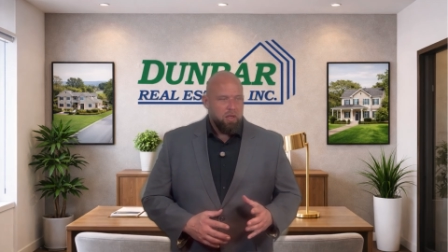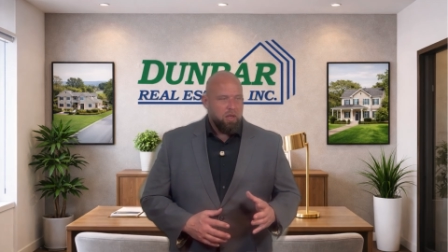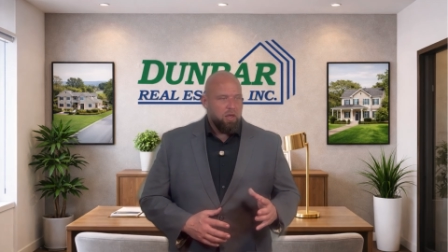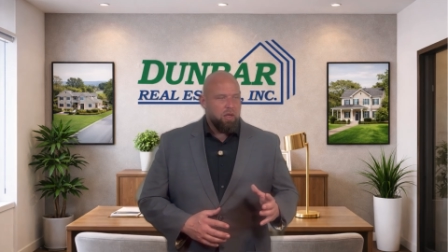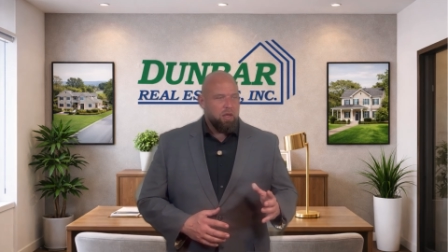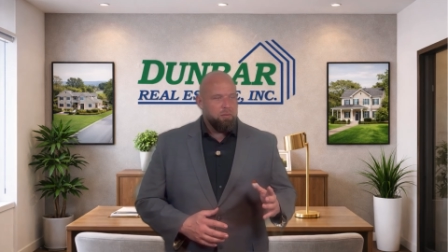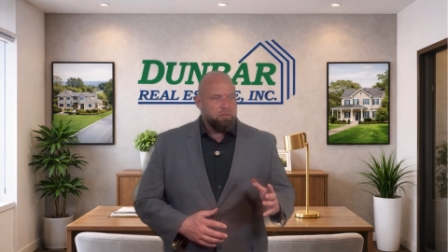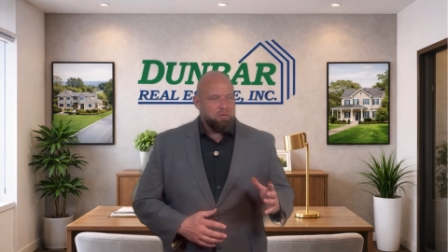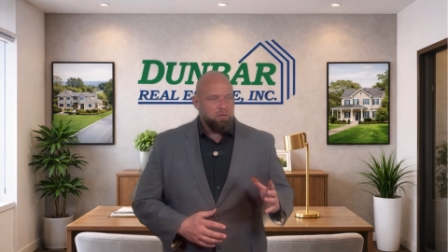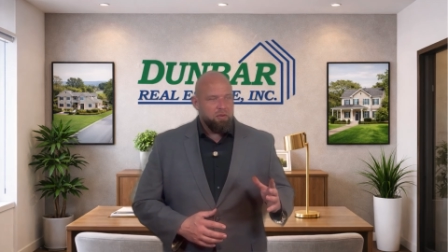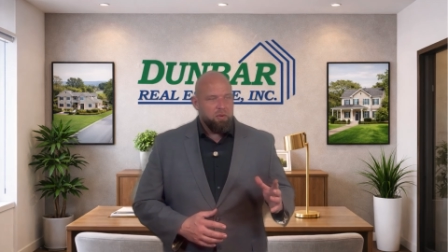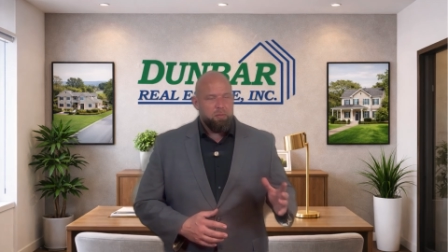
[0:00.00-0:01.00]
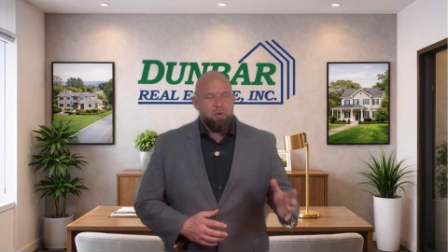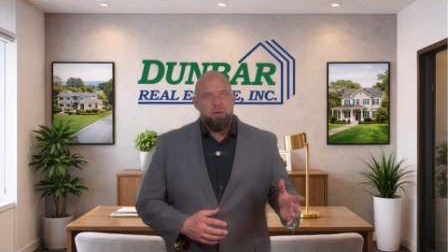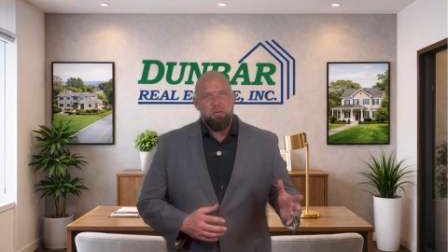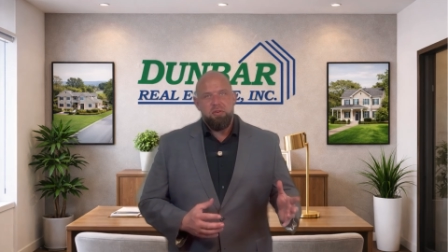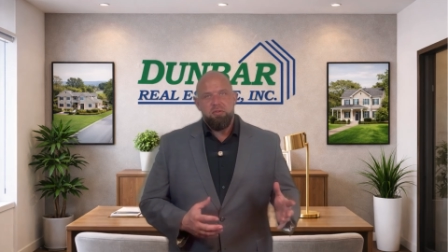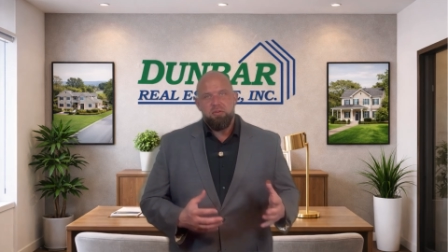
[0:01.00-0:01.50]
So the
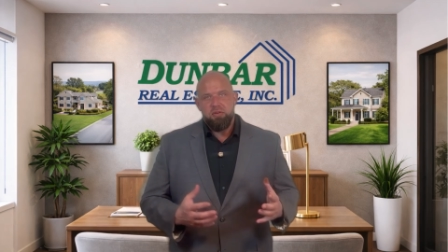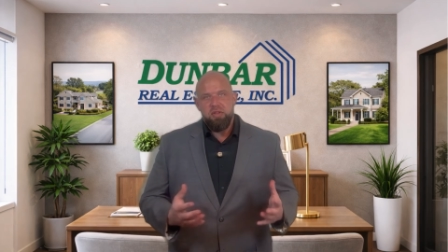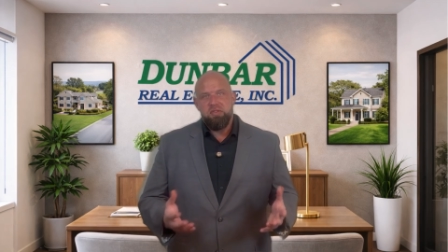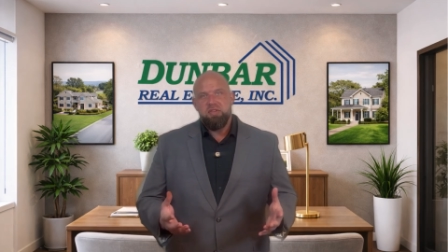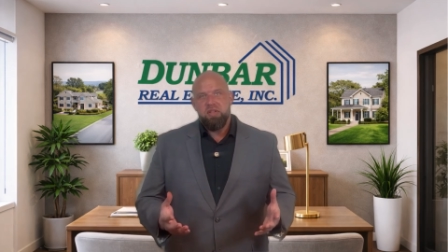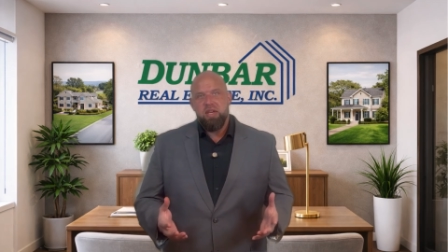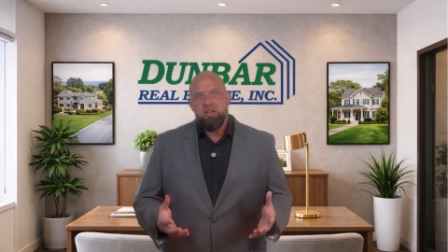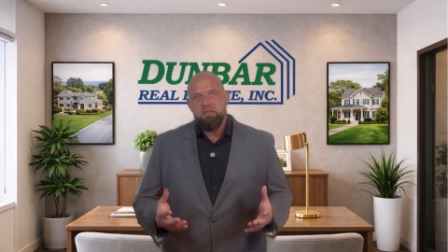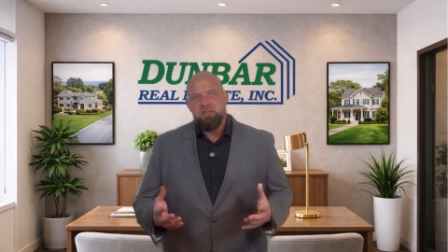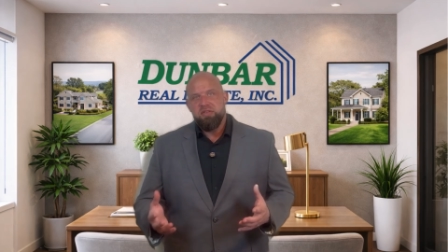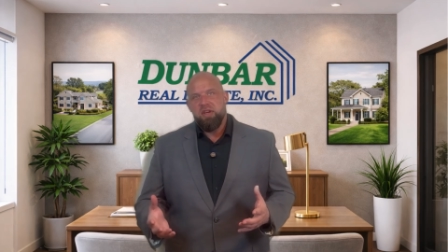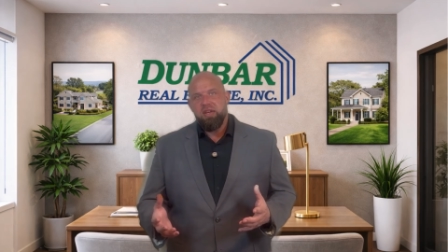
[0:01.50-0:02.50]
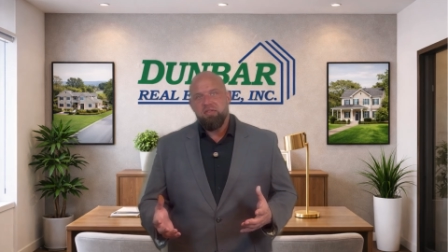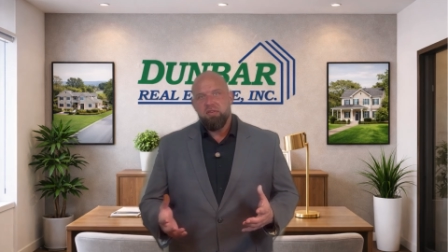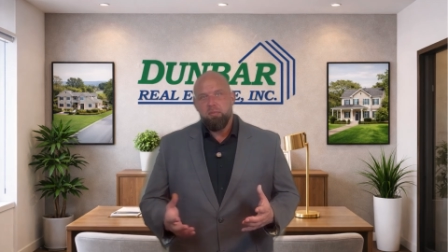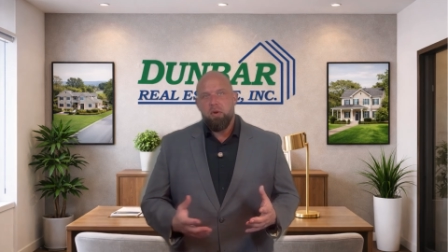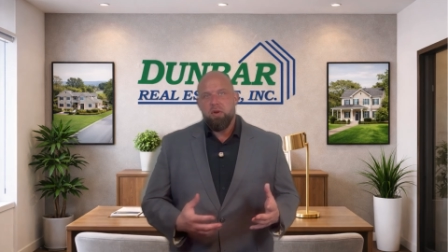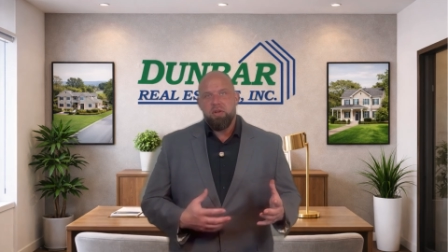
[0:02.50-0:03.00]
approach that your listing agent takes in
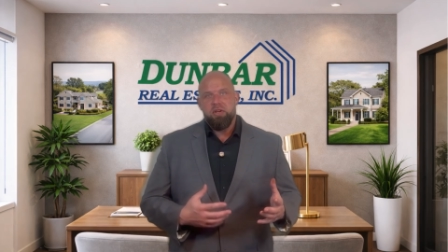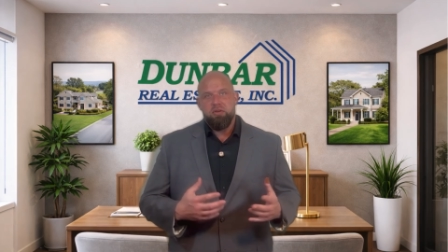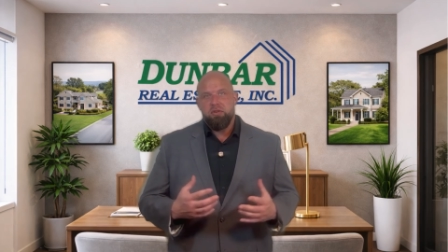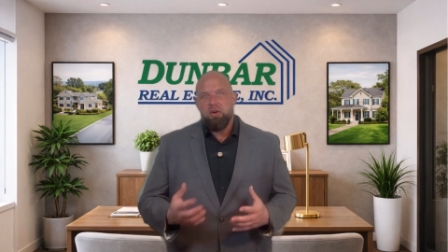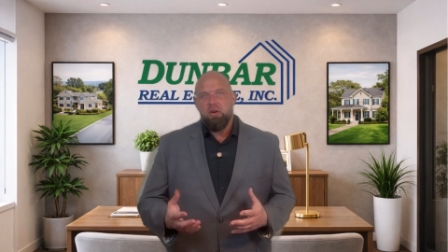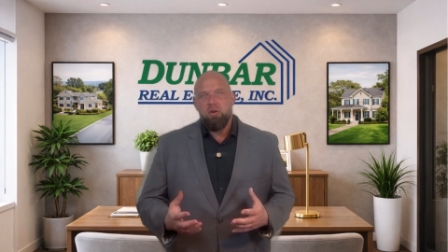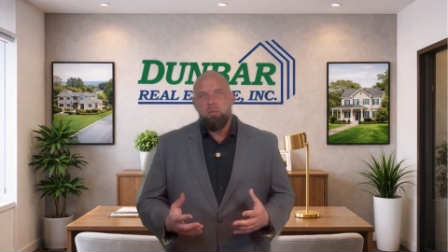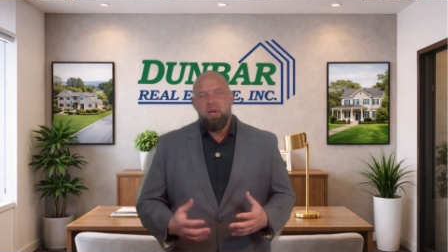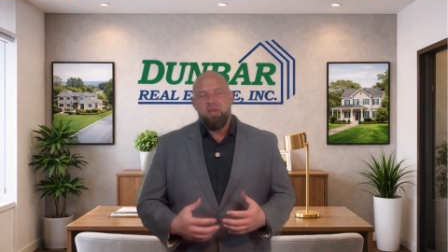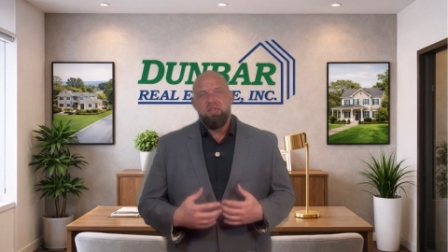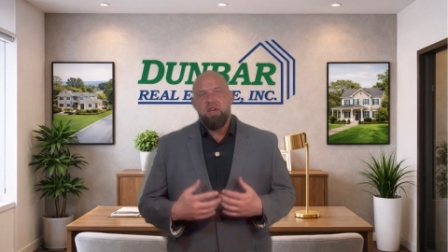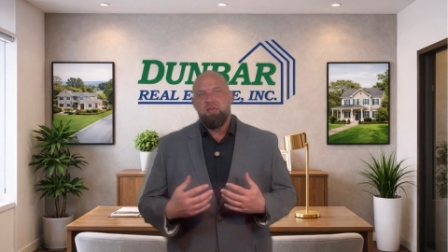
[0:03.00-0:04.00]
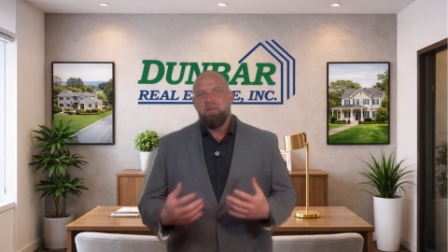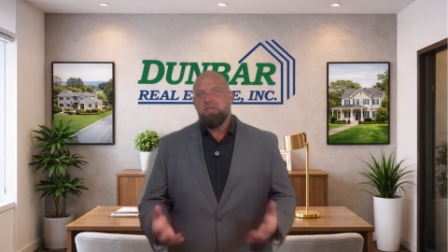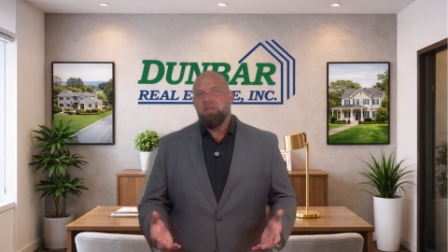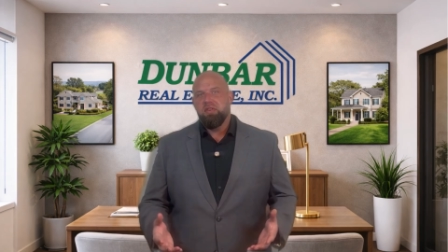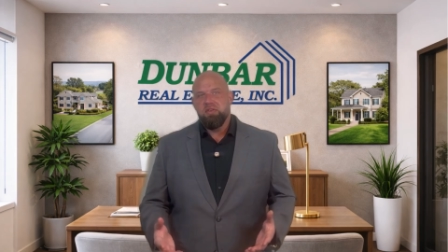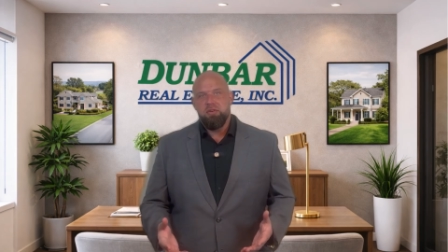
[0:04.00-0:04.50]
marketing your home has
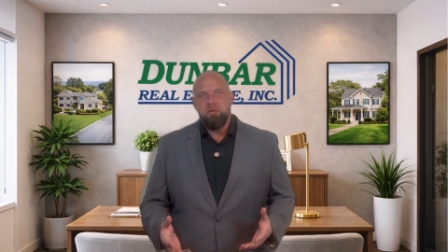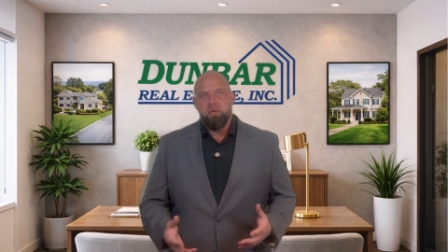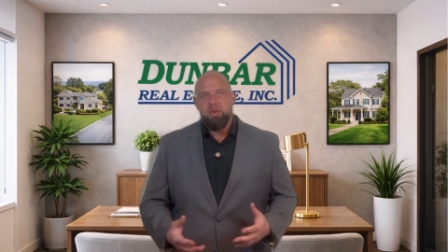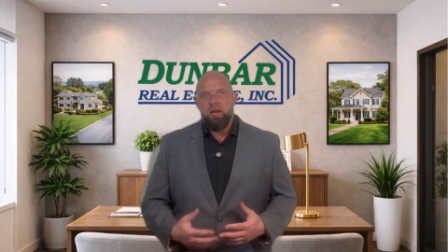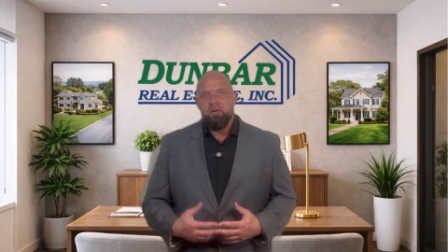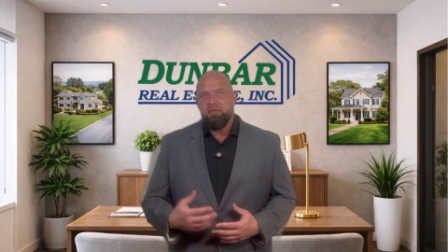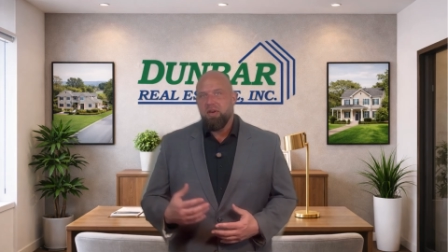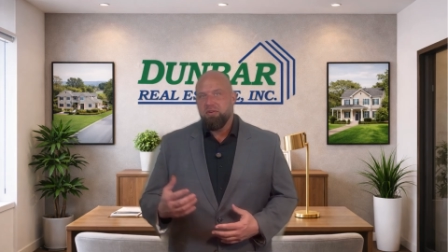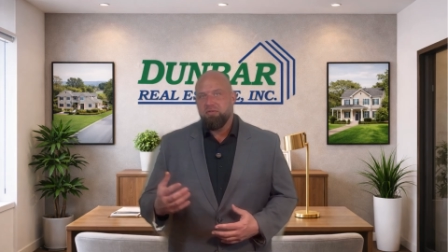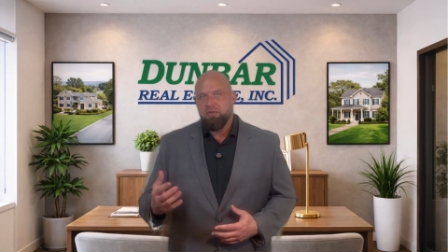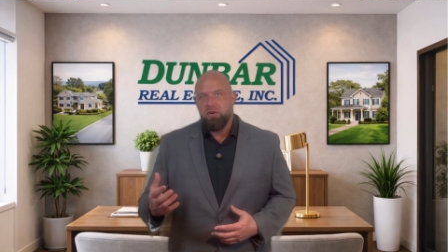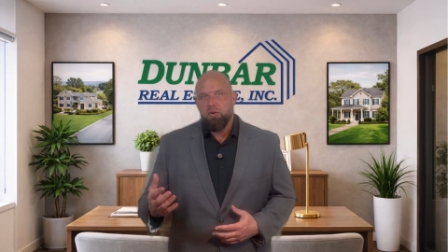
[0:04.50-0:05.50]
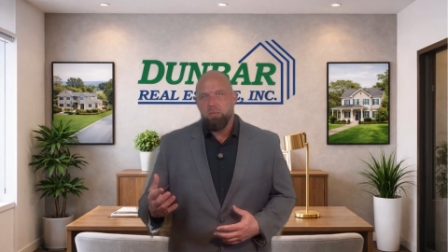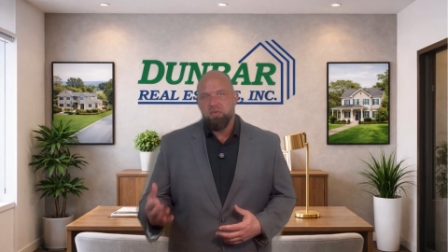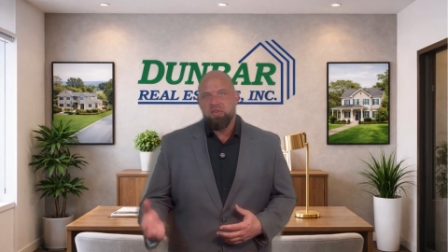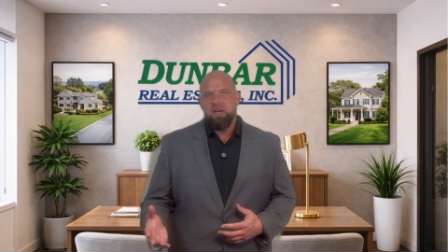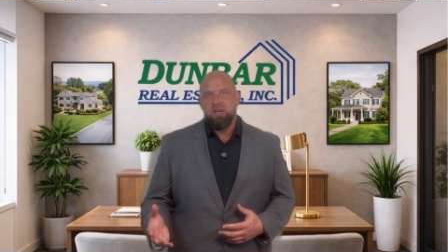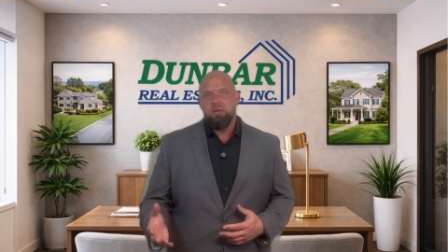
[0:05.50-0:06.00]
everything to do with how fast your home
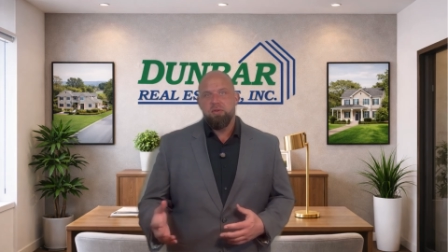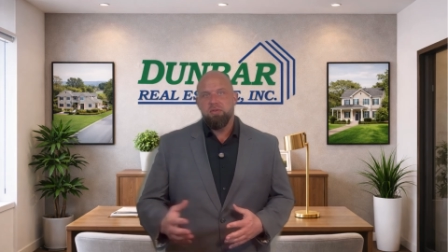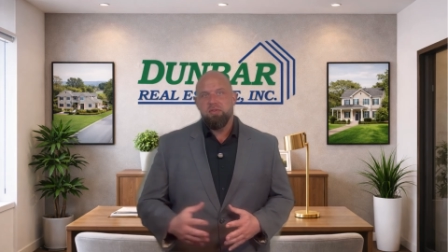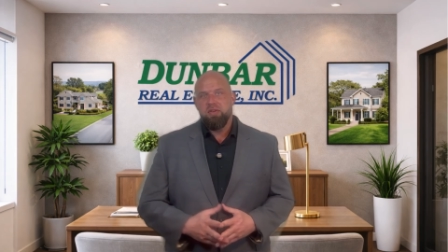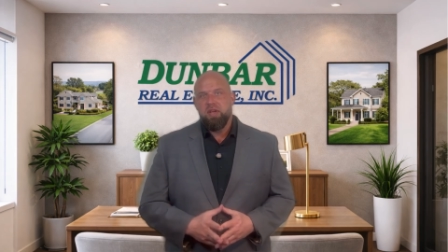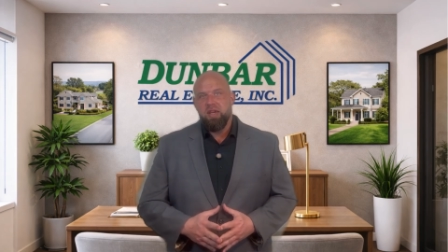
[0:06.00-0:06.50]
sells